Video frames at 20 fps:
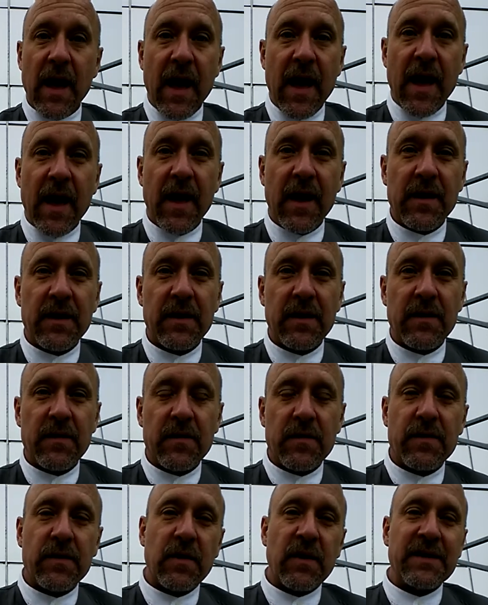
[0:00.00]
and
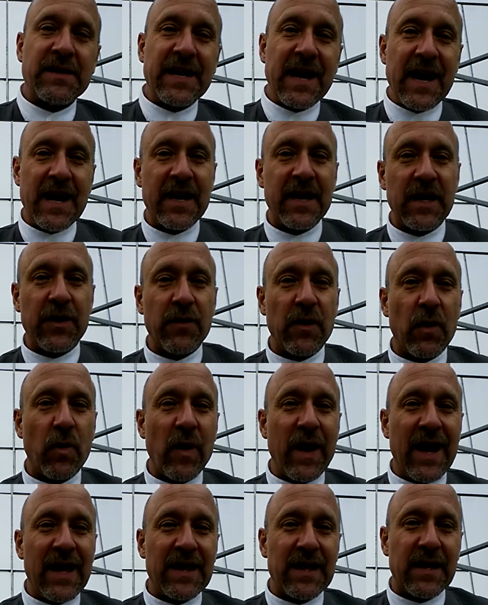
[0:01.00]
they're attacking you in a
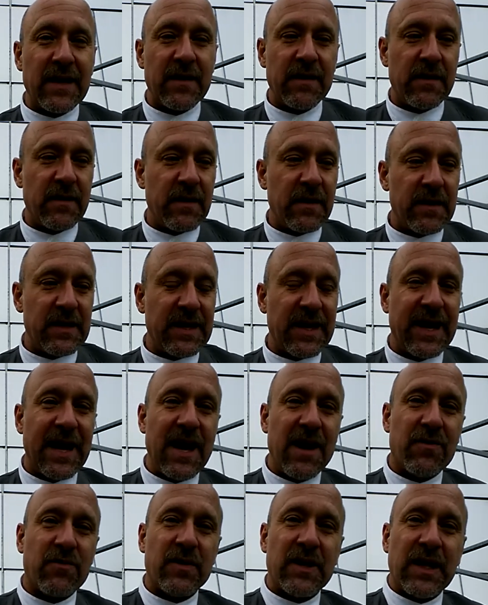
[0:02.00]
way that you
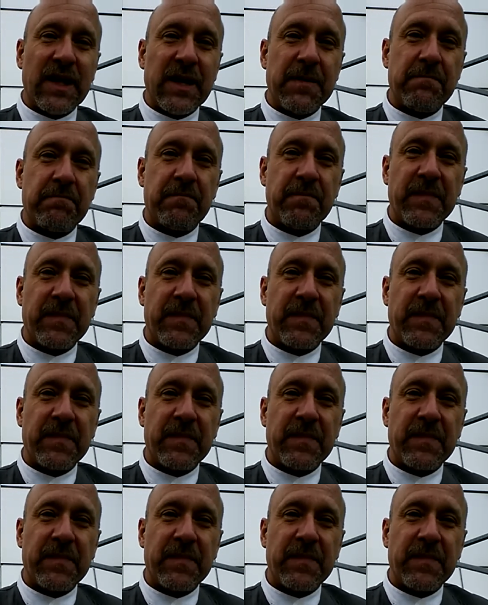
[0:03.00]
can't really